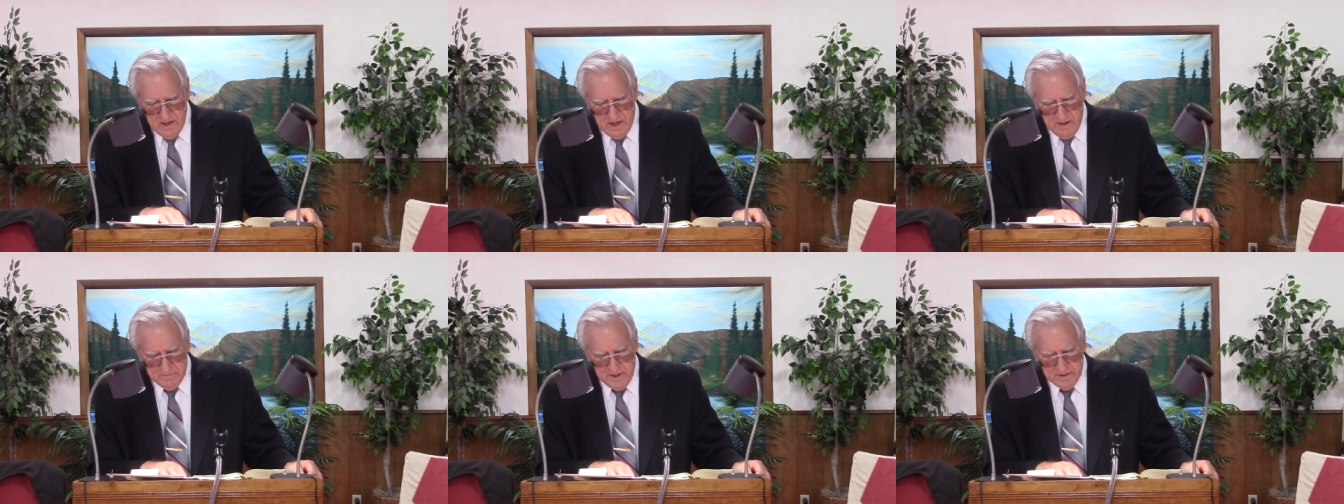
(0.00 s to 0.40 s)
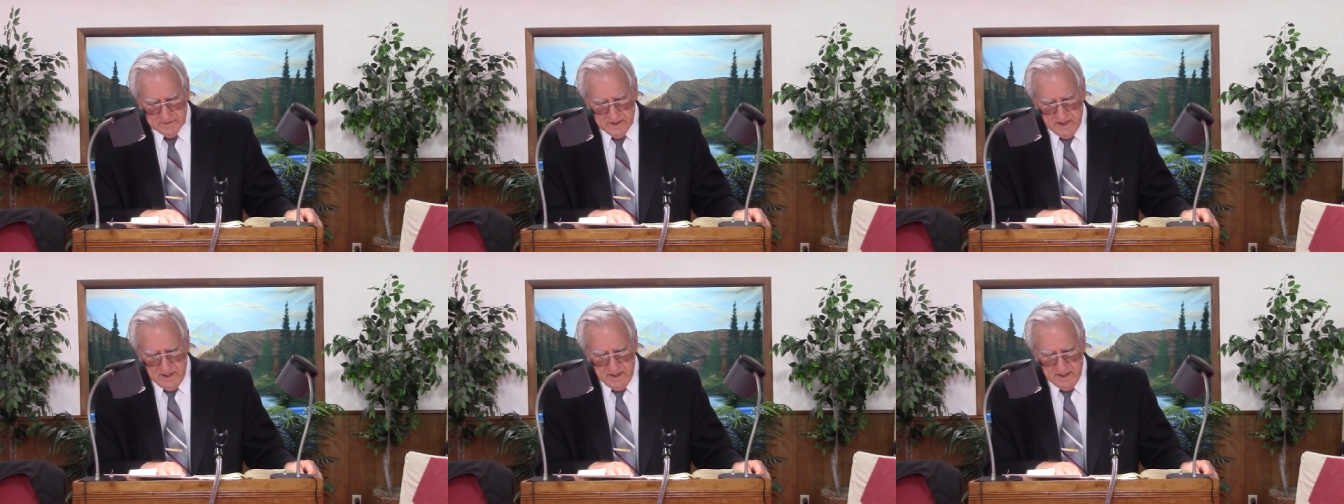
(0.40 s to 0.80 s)
about
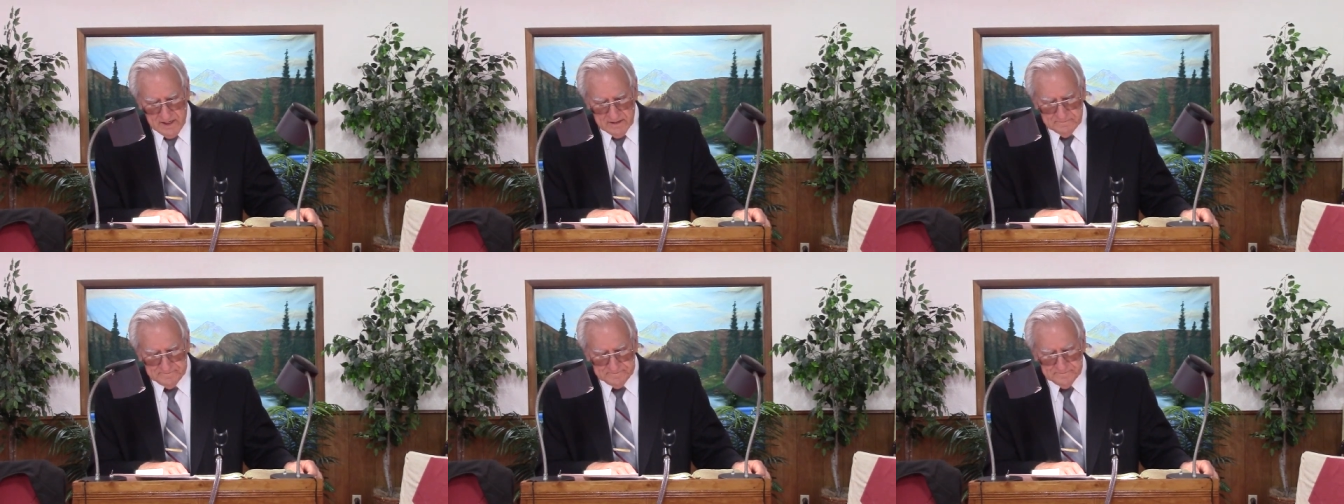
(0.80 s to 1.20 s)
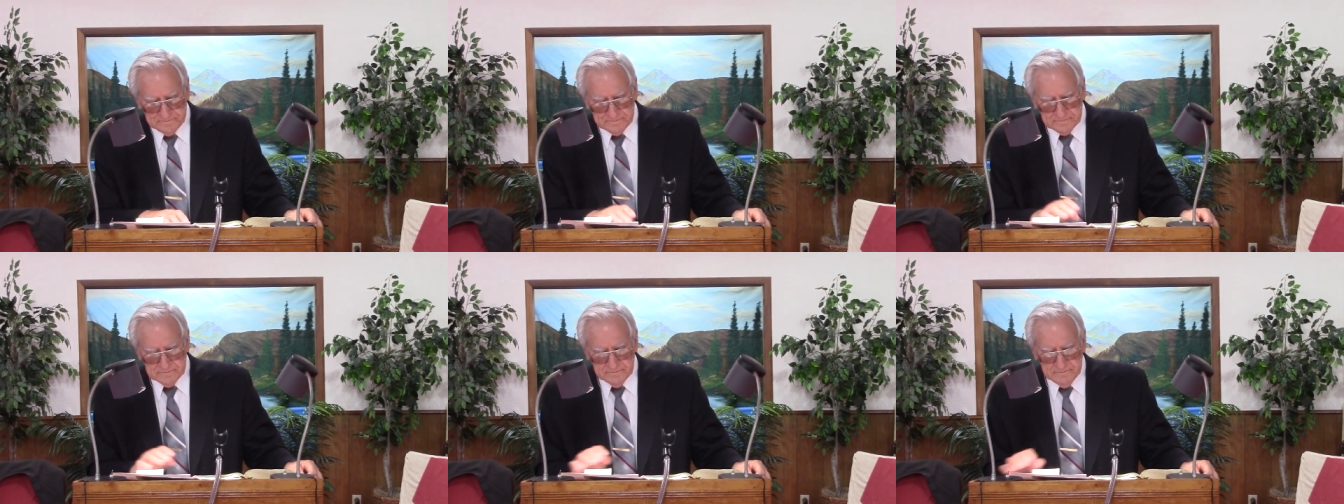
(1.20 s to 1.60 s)
the
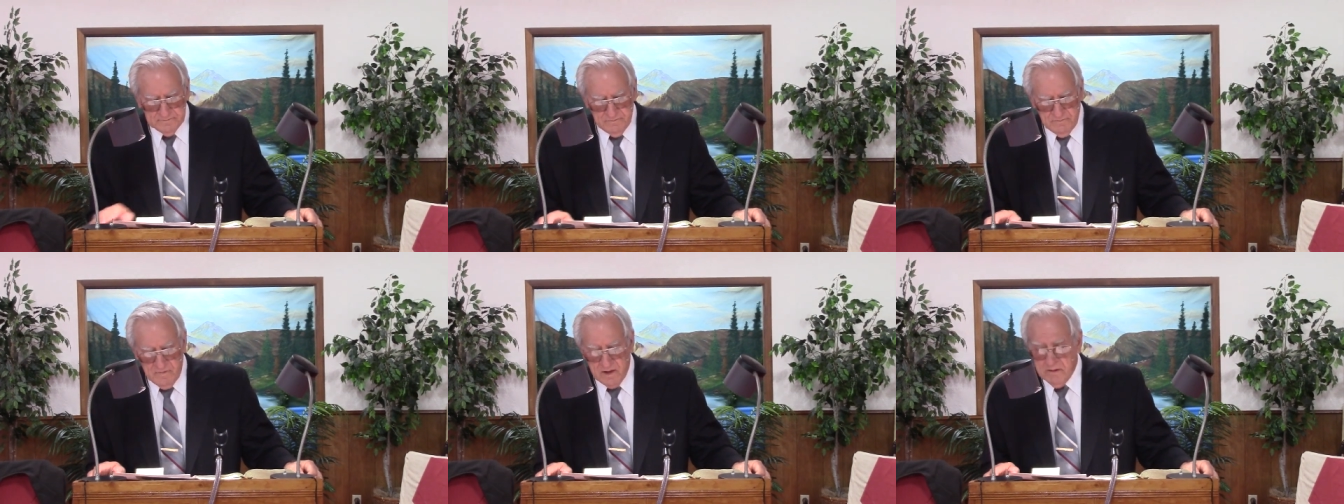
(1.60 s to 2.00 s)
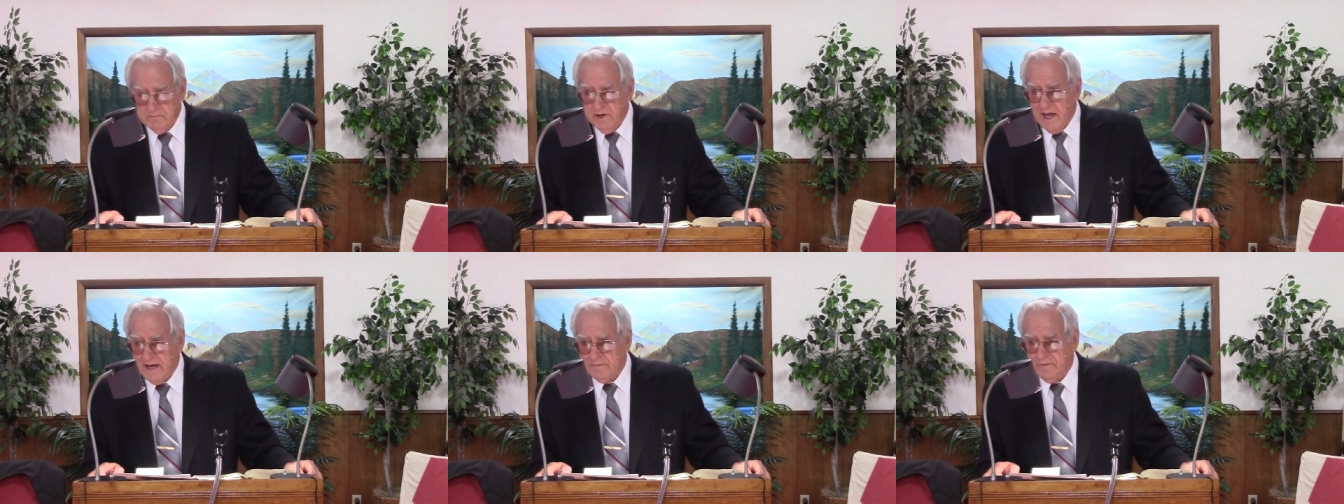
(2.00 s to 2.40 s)
uh,
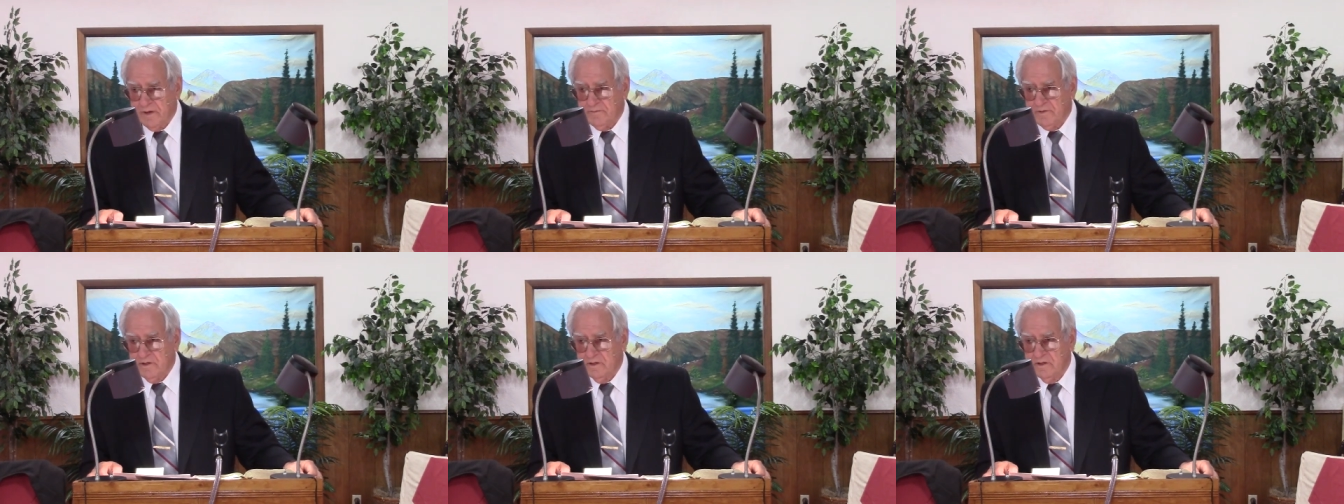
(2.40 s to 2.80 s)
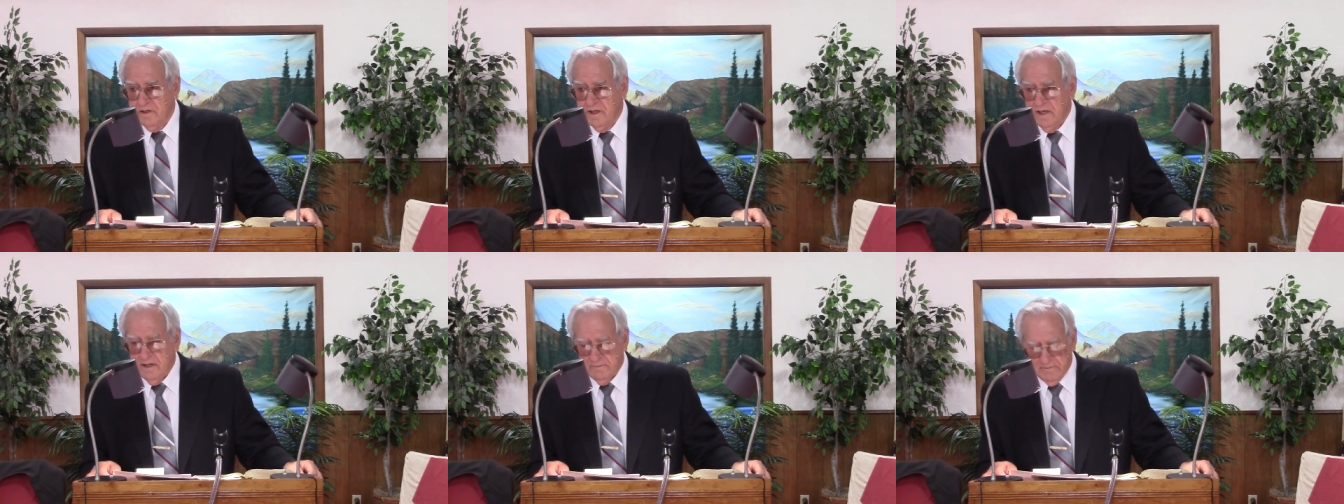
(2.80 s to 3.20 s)
black people
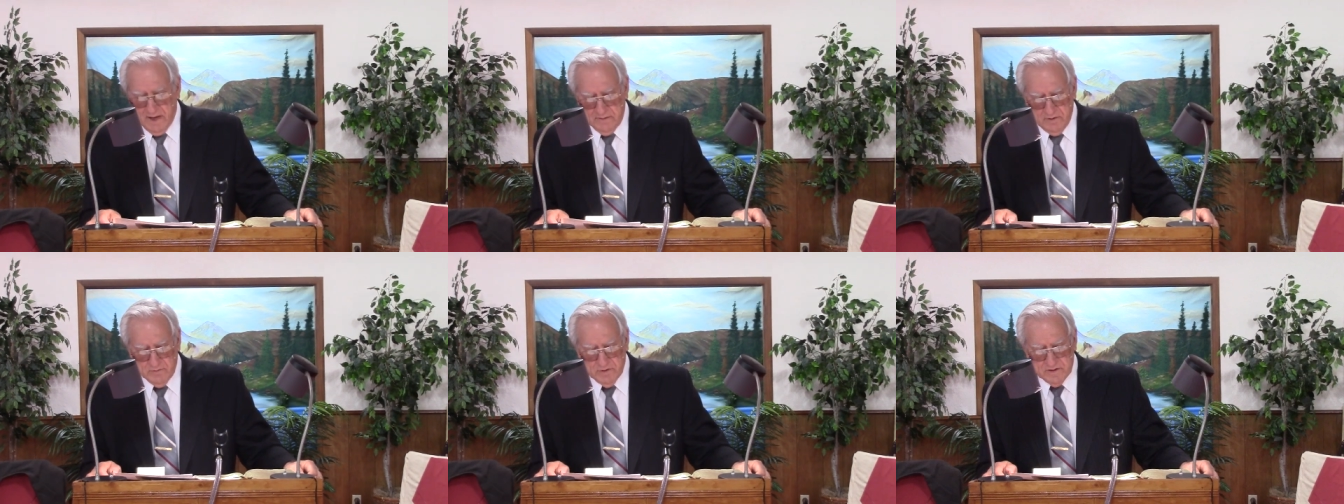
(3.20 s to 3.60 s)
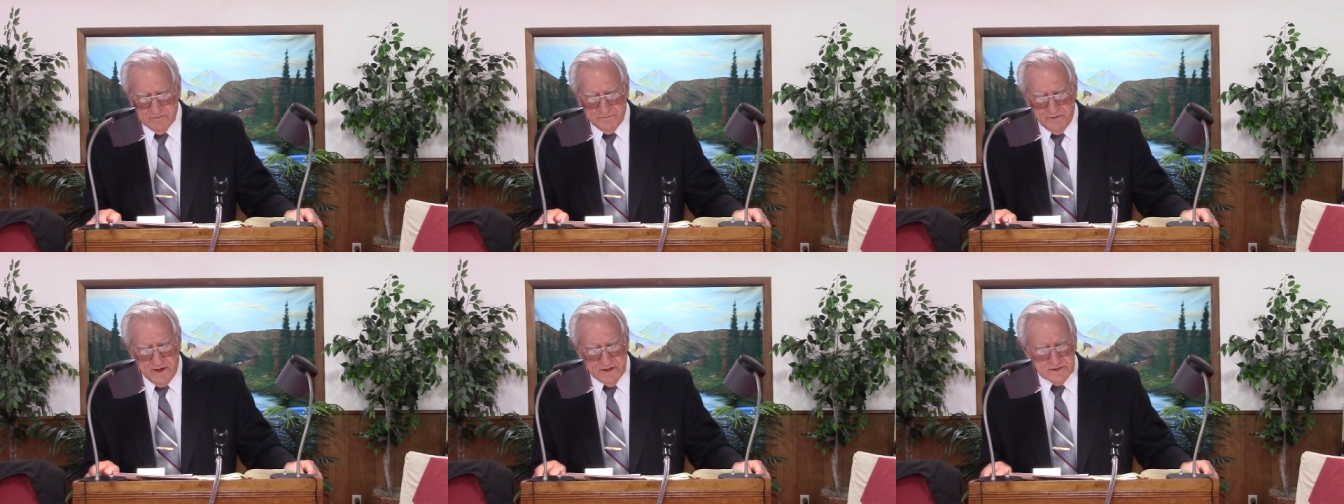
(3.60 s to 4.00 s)
maybe
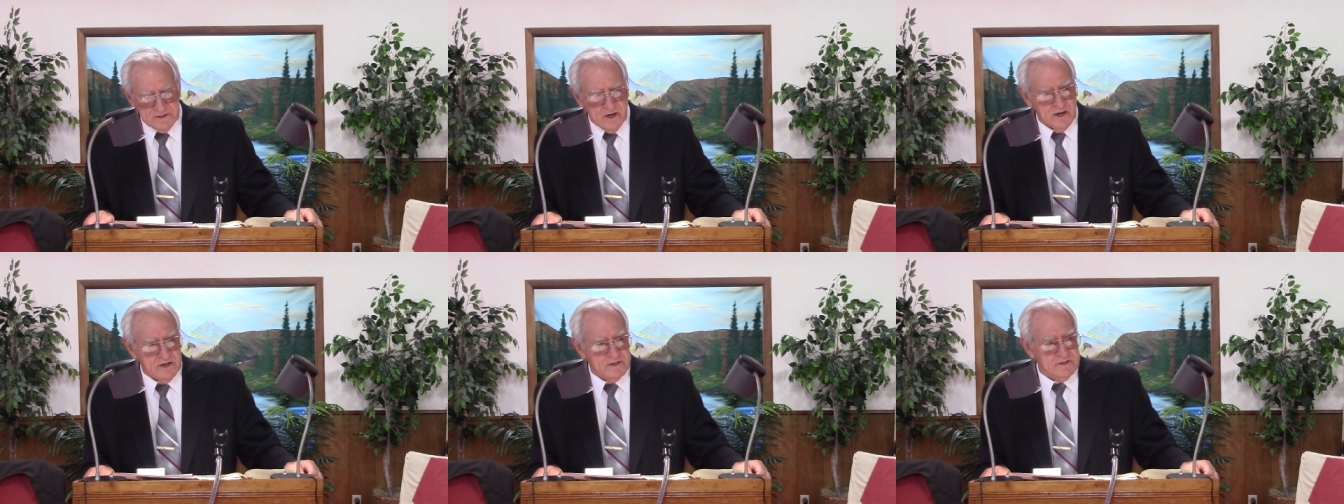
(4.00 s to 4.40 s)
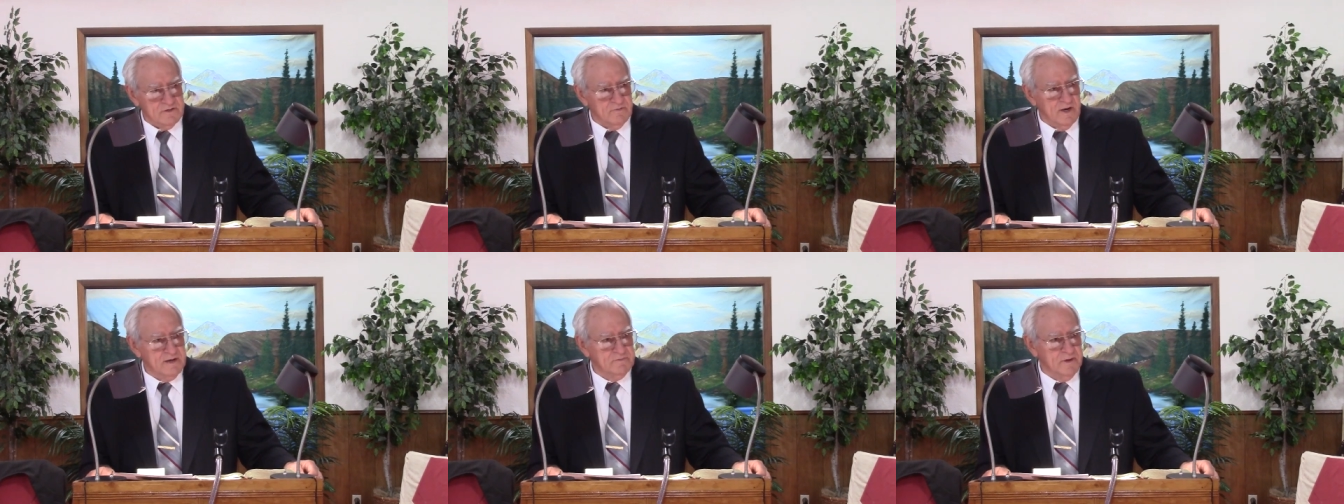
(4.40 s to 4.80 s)
wouldn't fight as hard as the
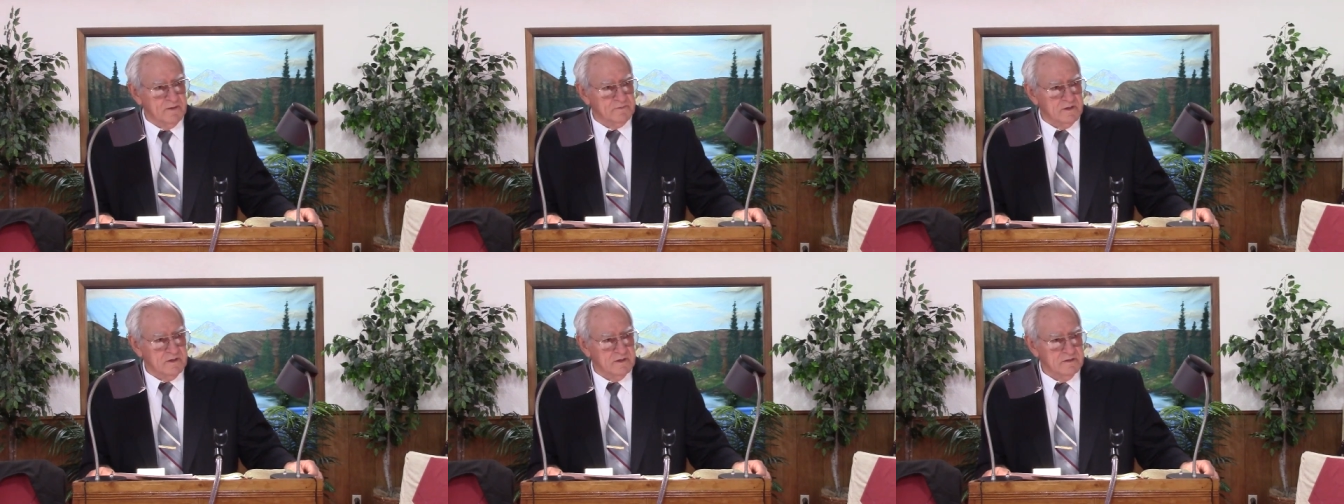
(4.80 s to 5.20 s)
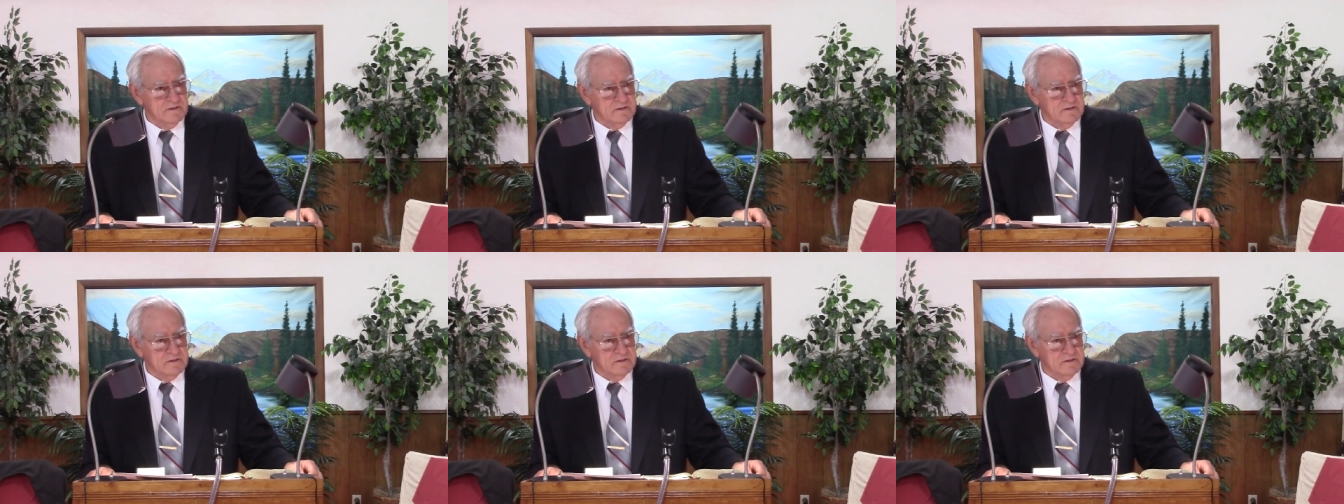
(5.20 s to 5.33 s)
white people,